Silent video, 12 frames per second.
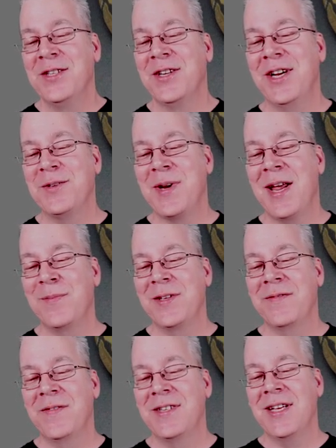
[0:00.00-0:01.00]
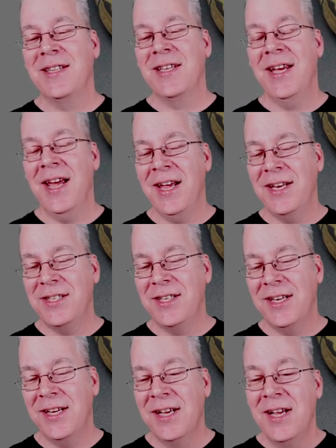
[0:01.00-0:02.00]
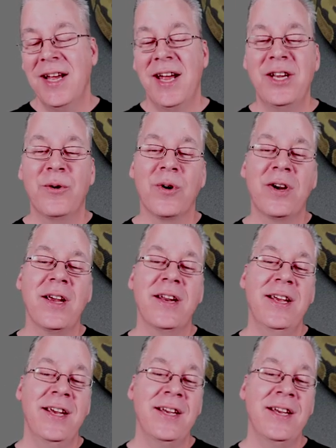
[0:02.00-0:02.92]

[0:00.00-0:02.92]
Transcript: So here's what happens if you take the Anchi and you work it